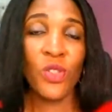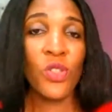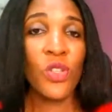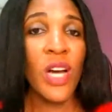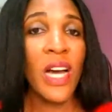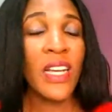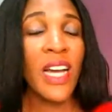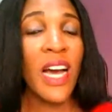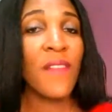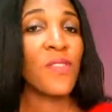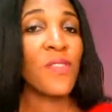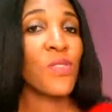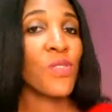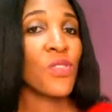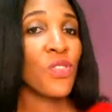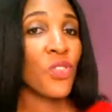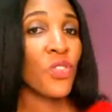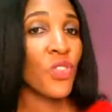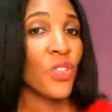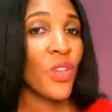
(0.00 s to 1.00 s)
So you
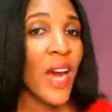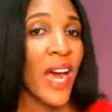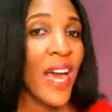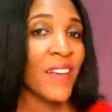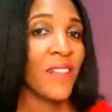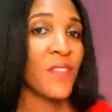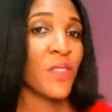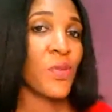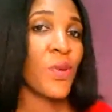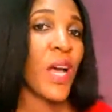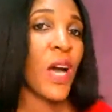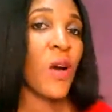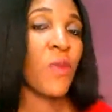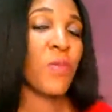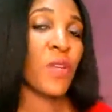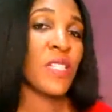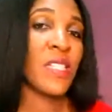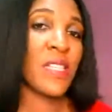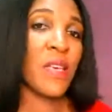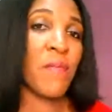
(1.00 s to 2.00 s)
have to strive to
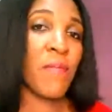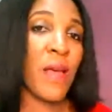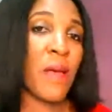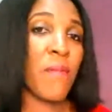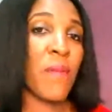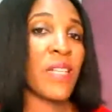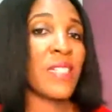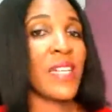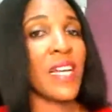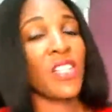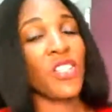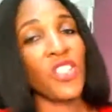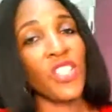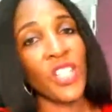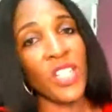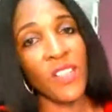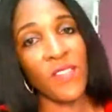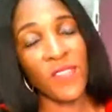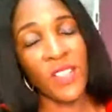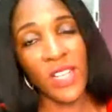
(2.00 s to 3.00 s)
help your team members
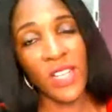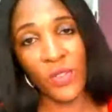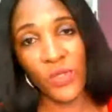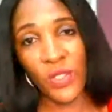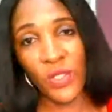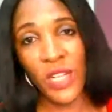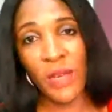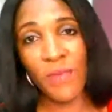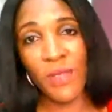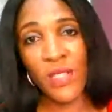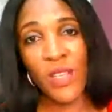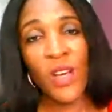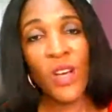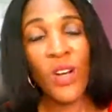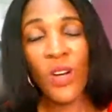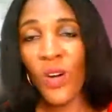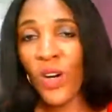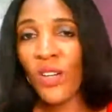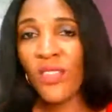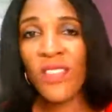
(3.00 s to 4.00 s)
achieve their
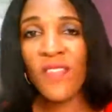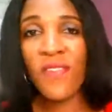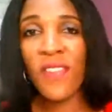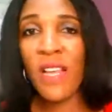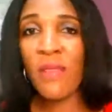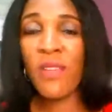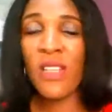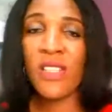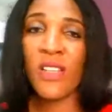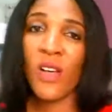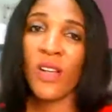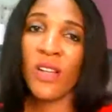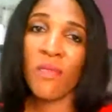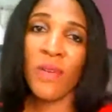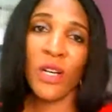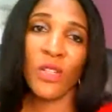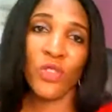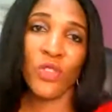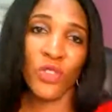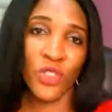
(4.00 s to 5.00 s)
dreams. Oriflame is all
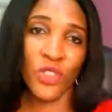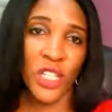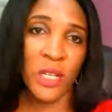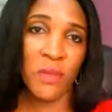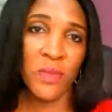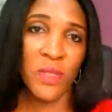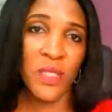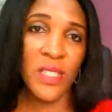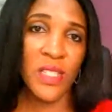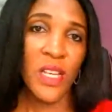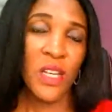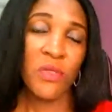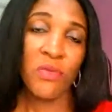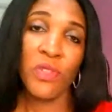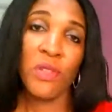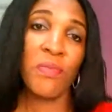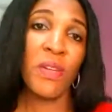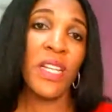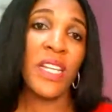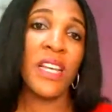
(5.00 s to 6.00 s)
about dreams.
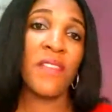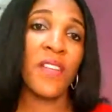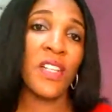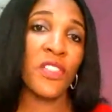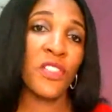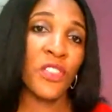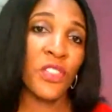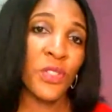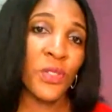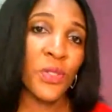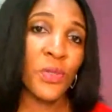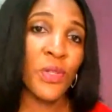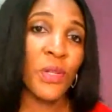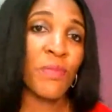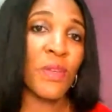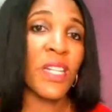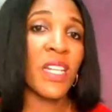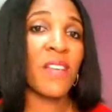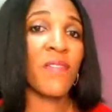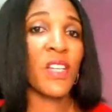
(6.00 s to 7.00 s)
We believe in you.
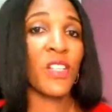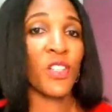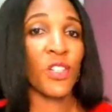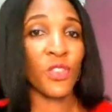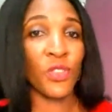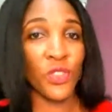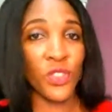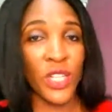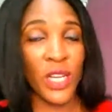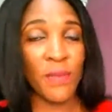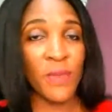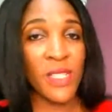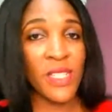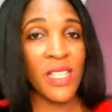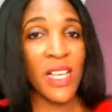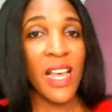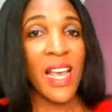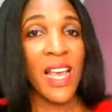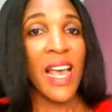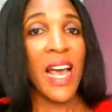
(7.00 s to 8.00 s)
We believe in your
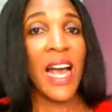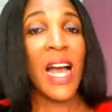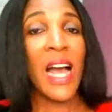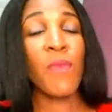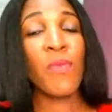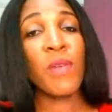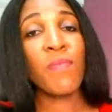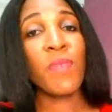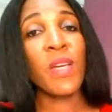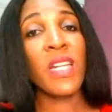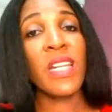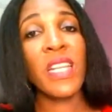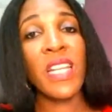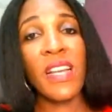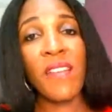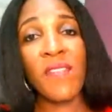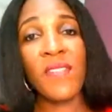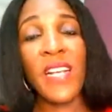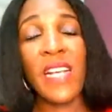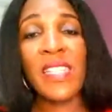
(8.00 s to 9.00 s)
dreams. And we
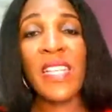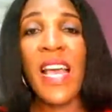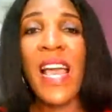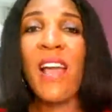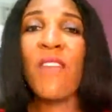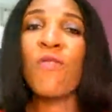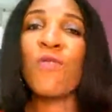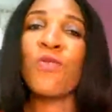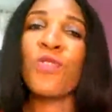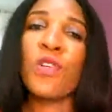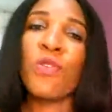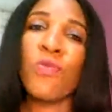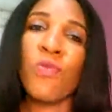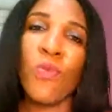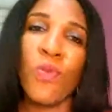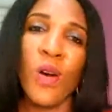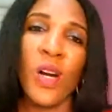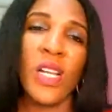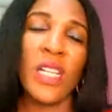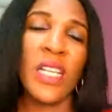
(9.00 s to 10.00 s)
believe that
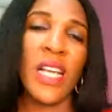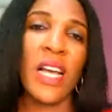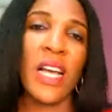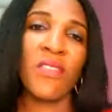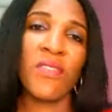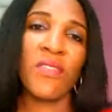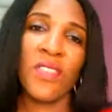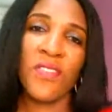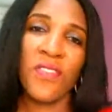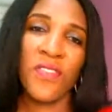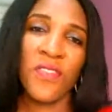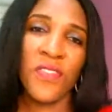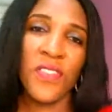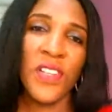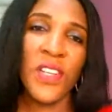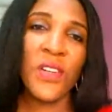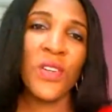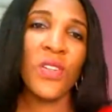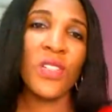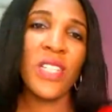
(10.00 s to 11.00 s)
everyone can
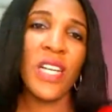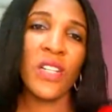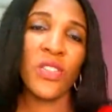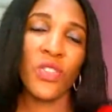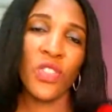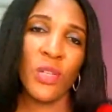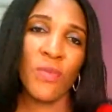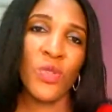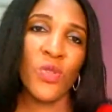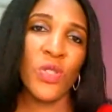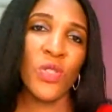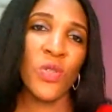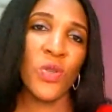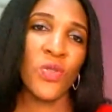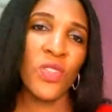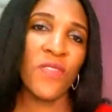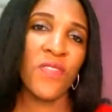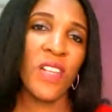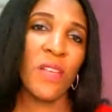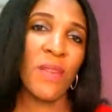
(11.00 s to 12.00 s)
fulfill their dreams with
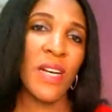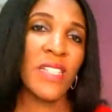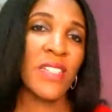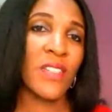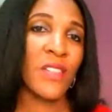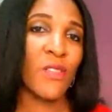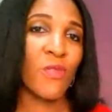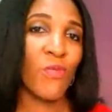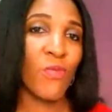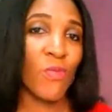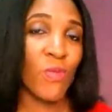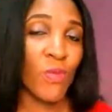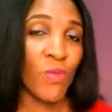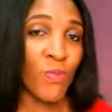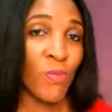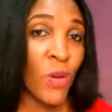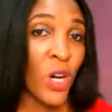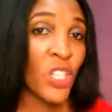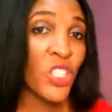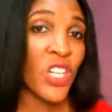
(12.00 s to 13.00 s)
Oriflame as
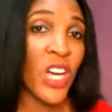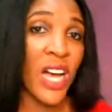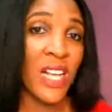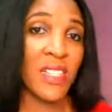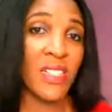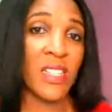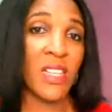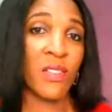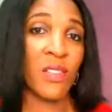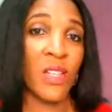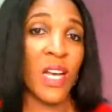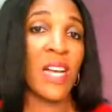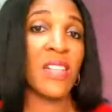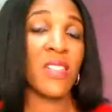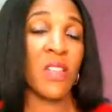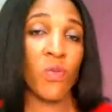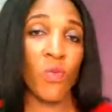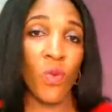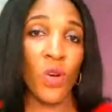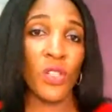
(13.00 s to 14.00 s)
much as
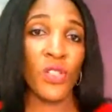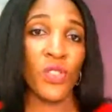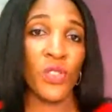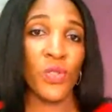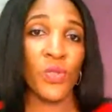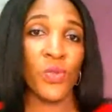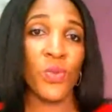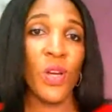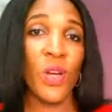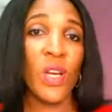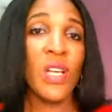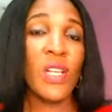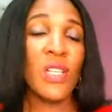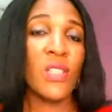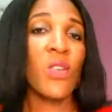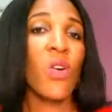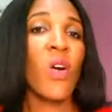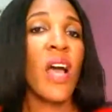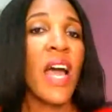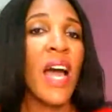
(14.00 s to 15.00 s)
they want to. So